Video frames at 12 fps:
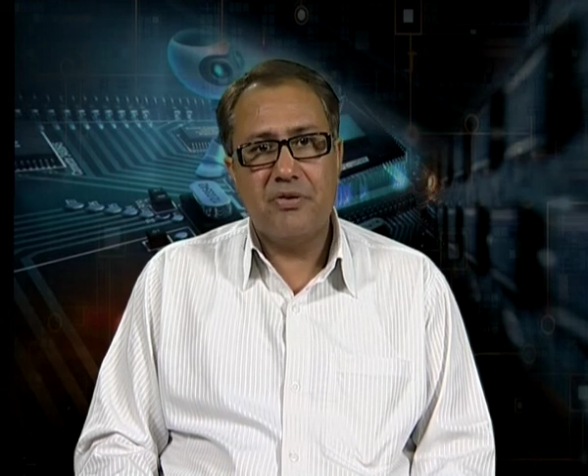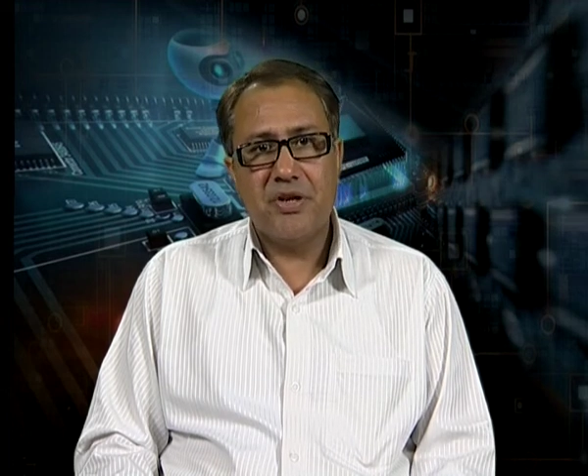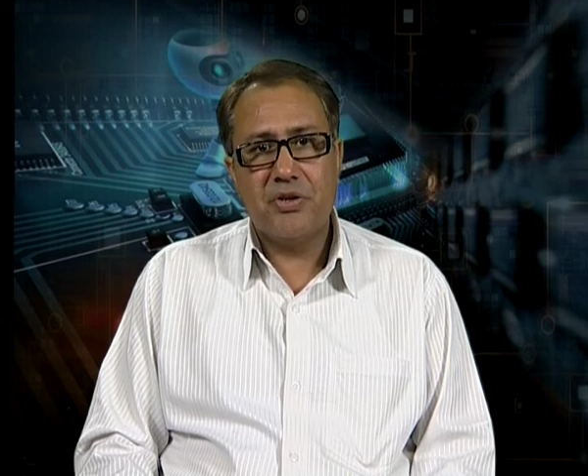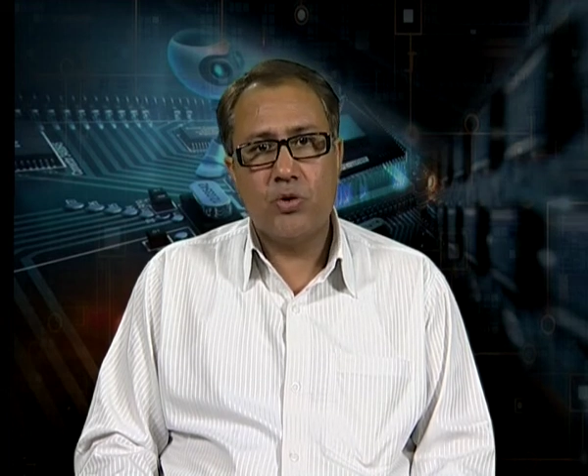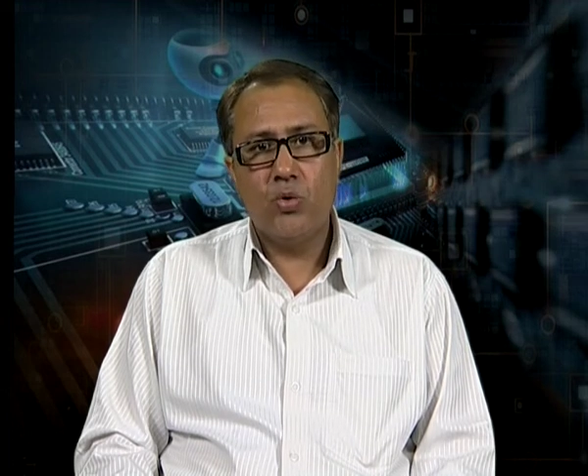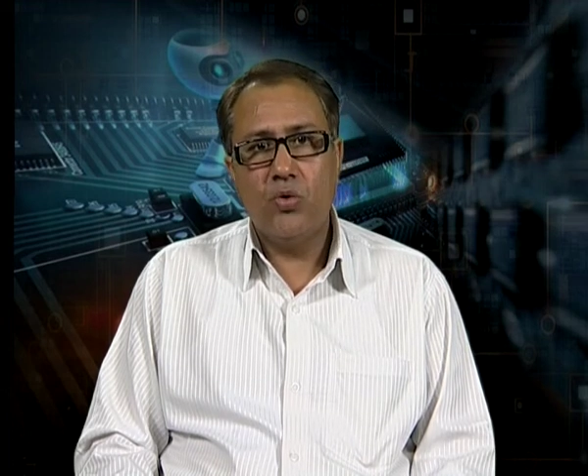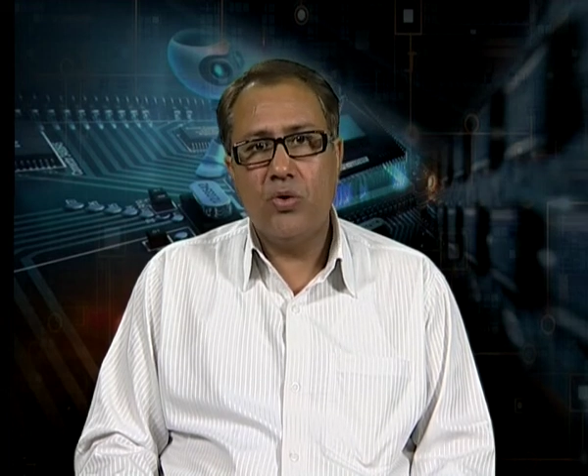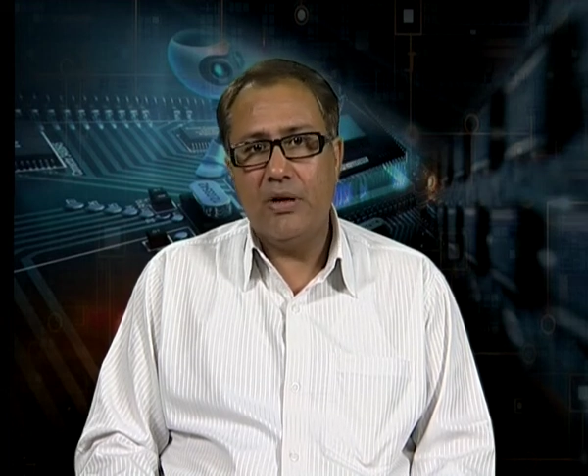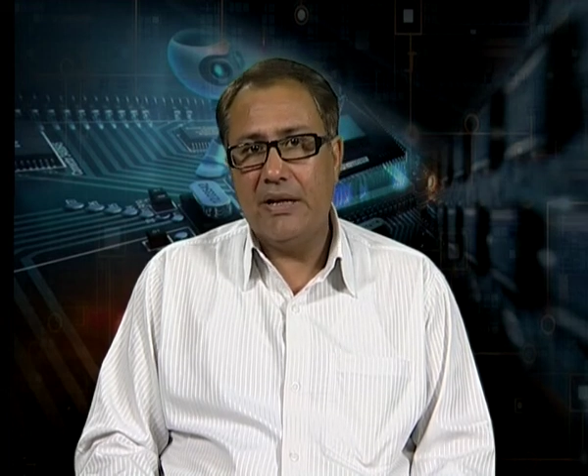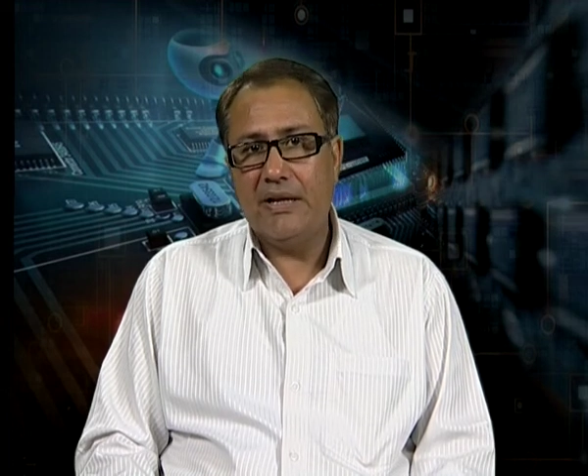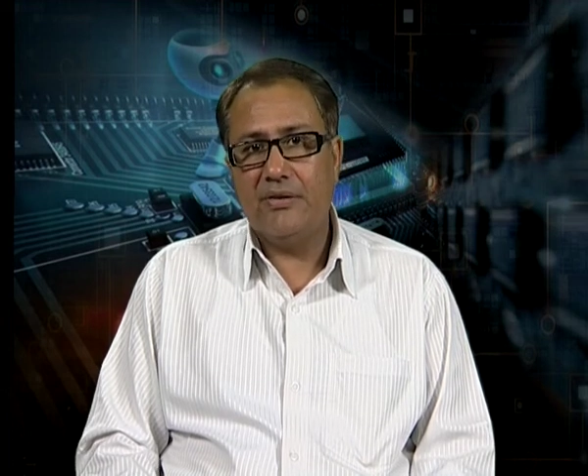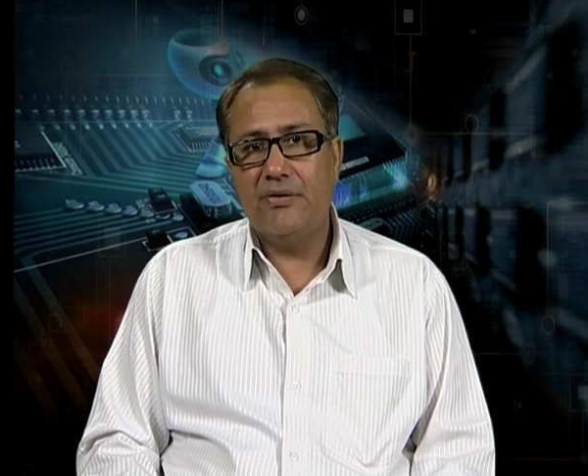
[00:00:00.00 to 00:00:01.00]
ratio
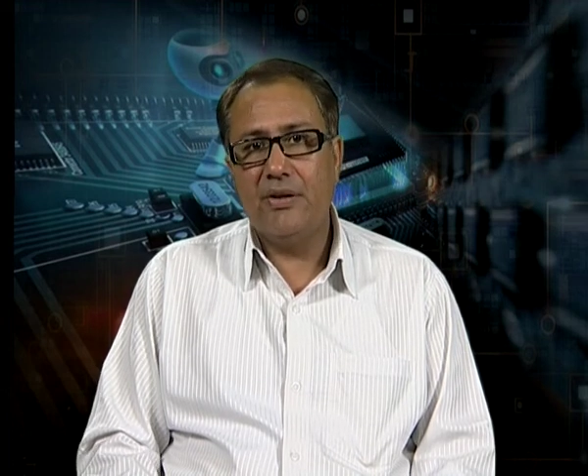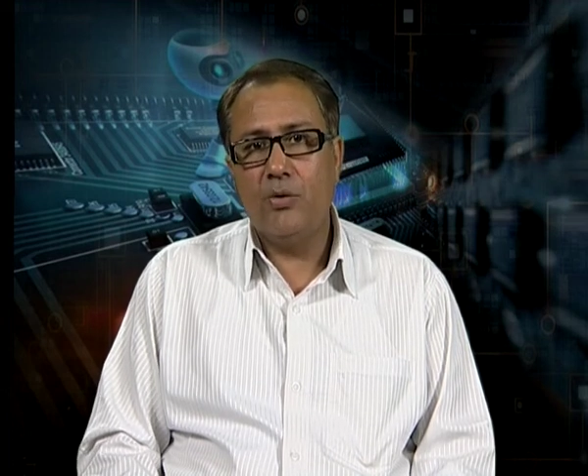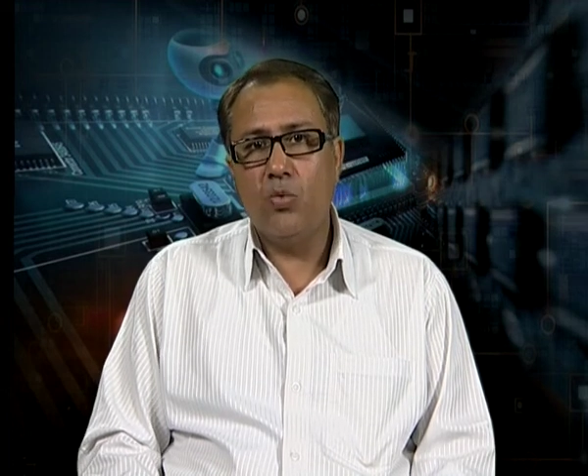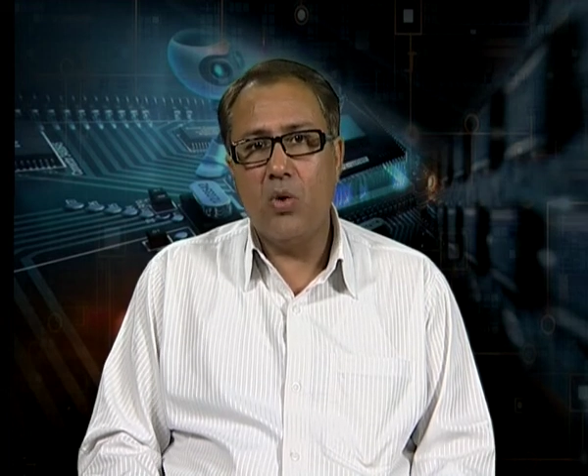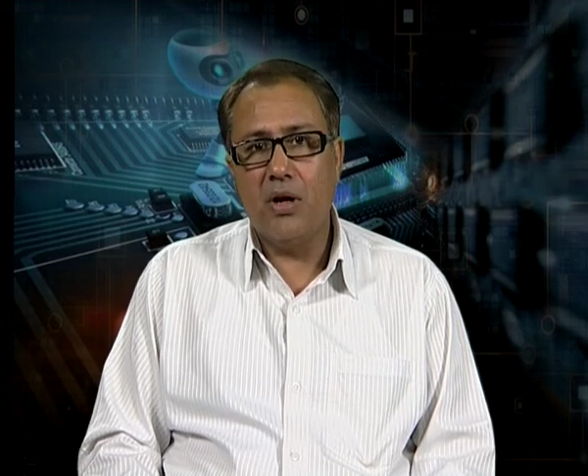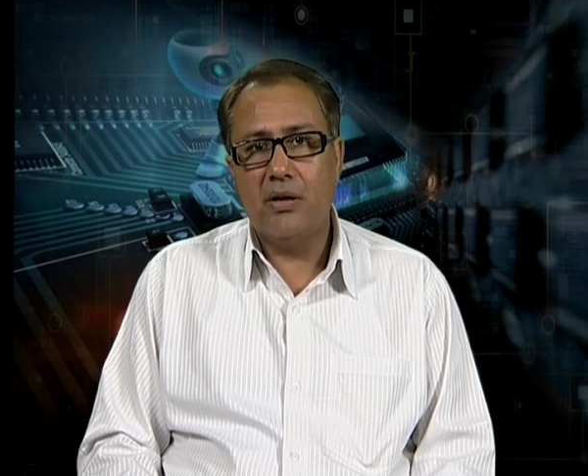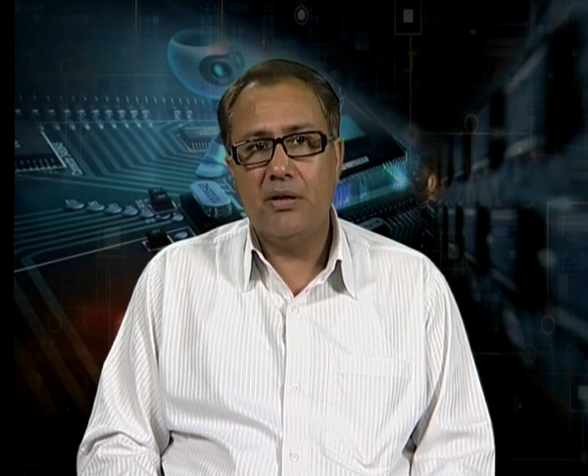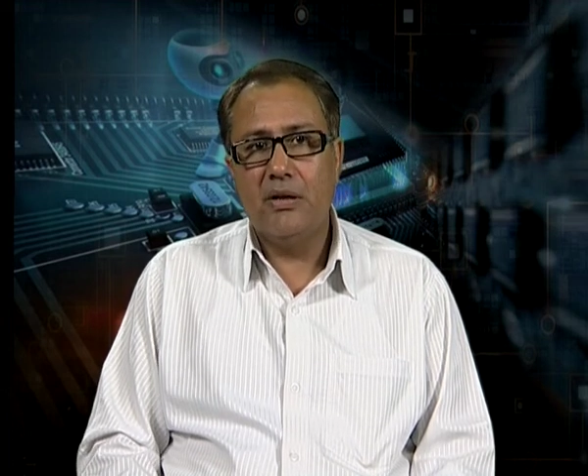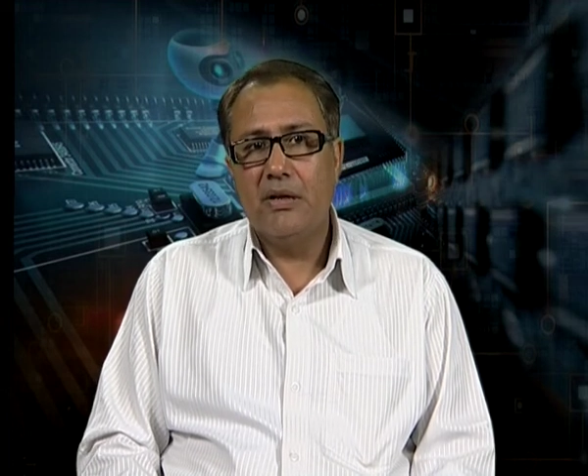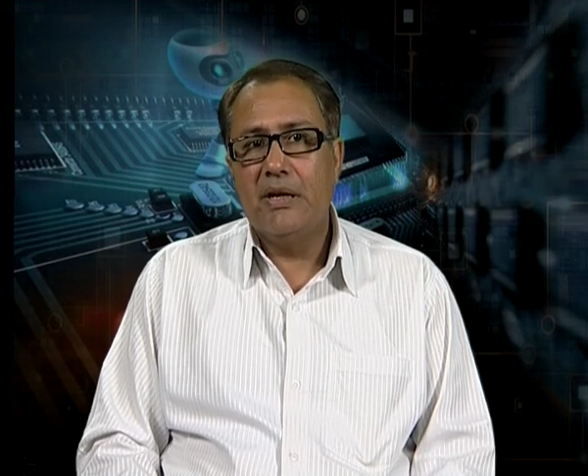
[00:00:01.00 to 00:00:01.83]
less than 1